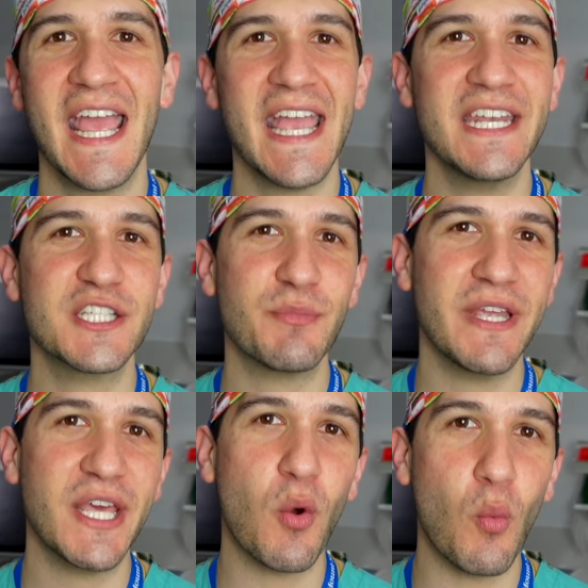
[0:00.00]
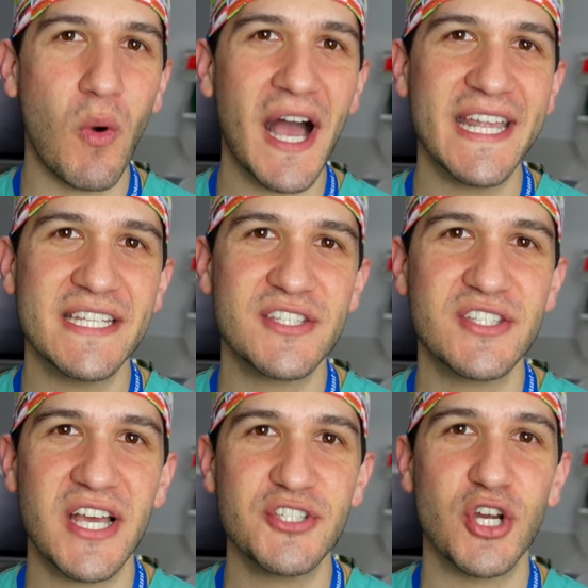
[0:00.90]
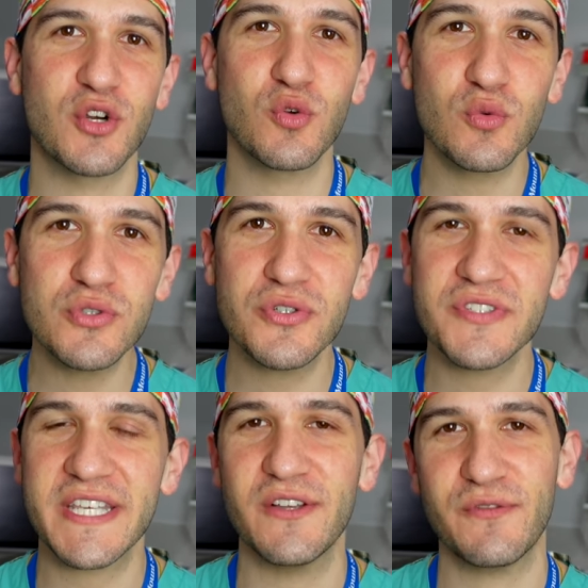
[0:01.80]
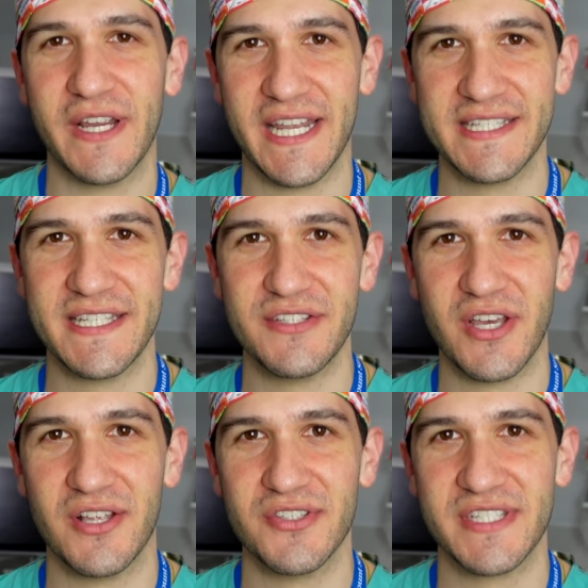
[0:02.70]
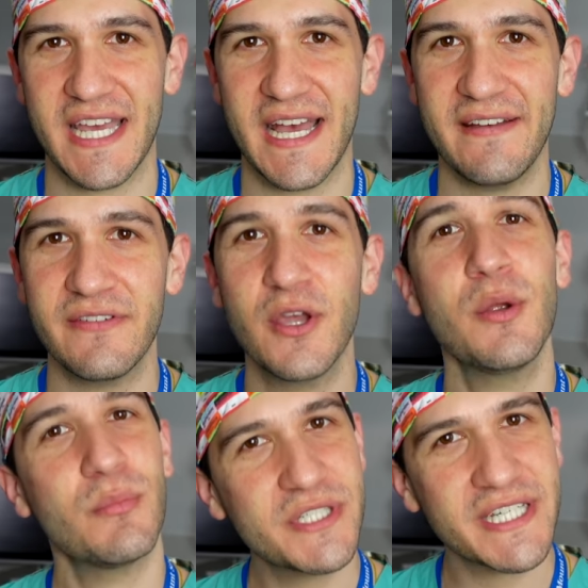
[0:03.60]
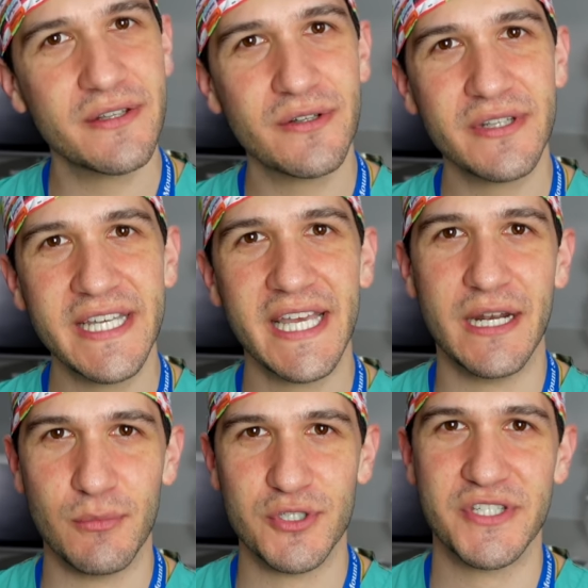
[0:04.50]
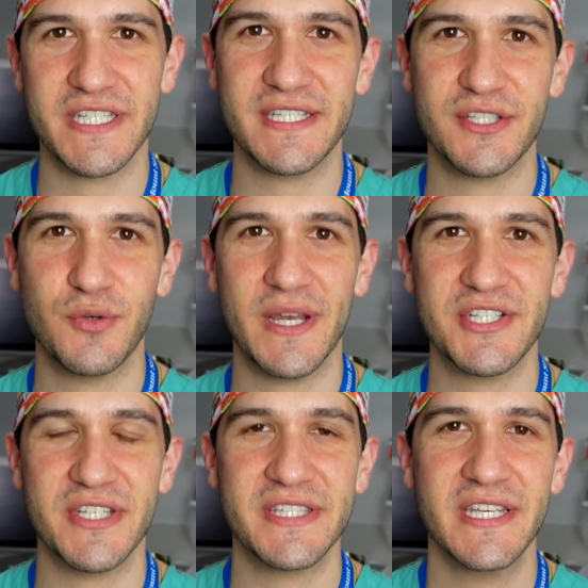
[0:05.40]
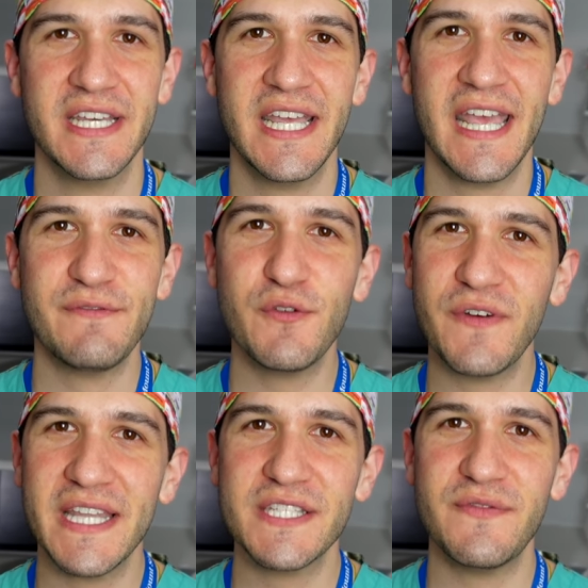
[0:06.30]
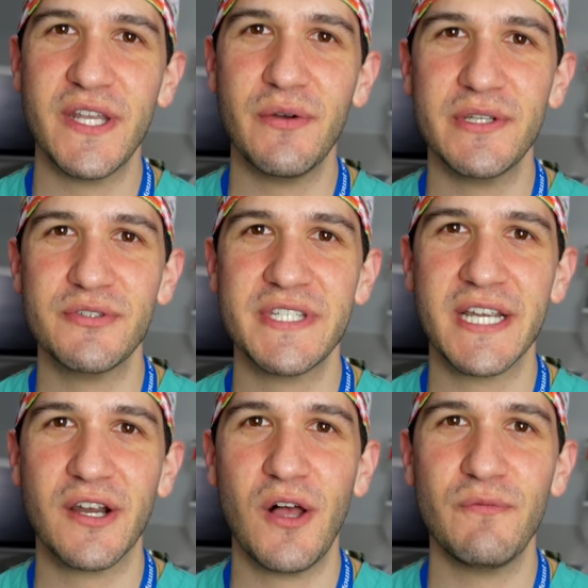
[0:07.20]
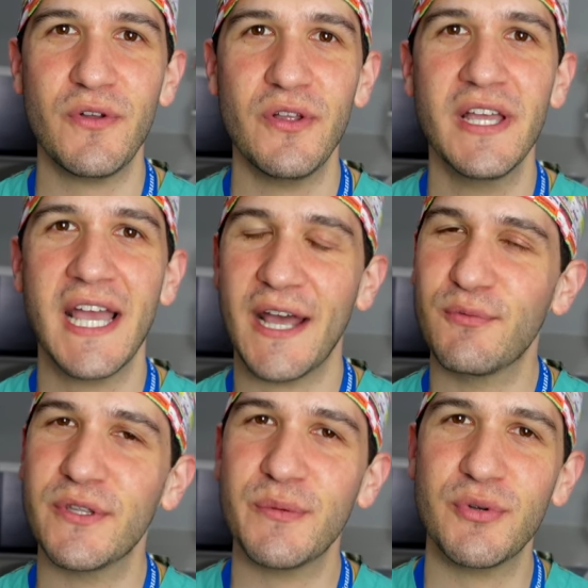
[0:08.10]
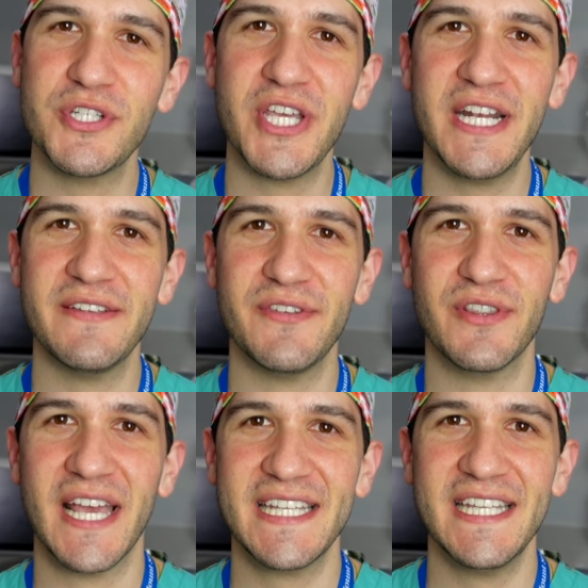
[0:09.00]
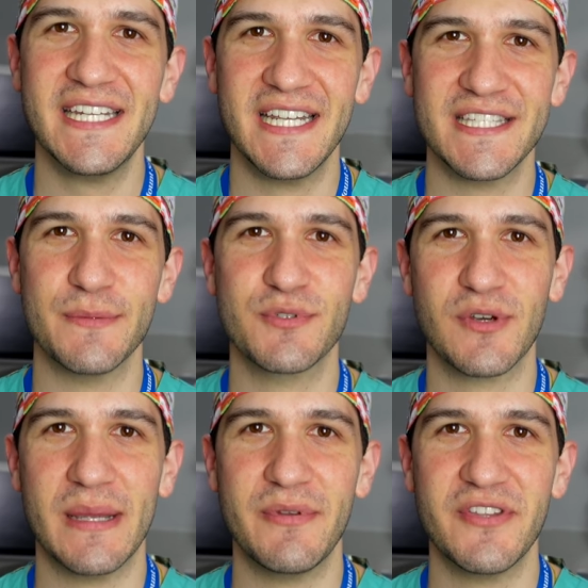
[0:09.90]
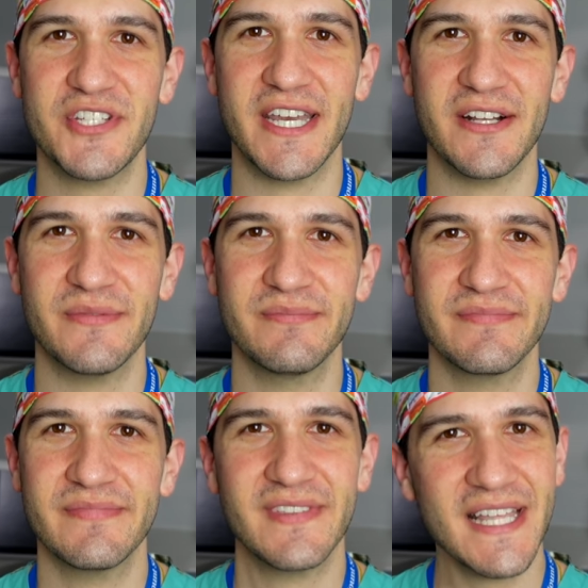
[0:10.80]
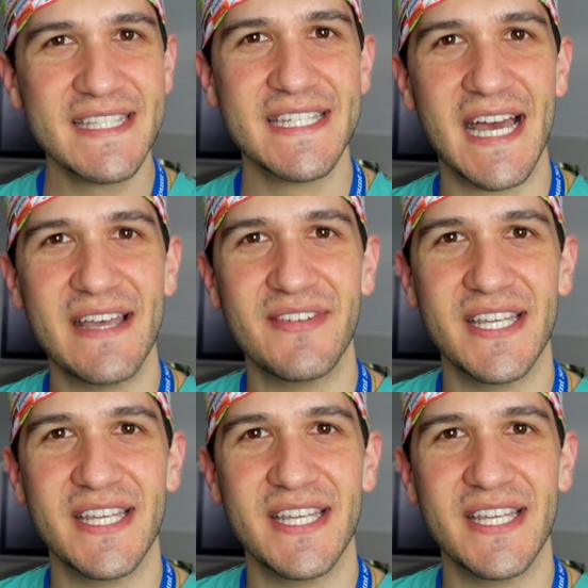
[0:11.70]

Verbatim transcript: and explaining why it is such a crucial skill for anesthesiologists to have, particularly in emergency situations. If you find this video interesting or helpful, I'd really appreciate it if you liked it and subscribe to the channel. Let's dive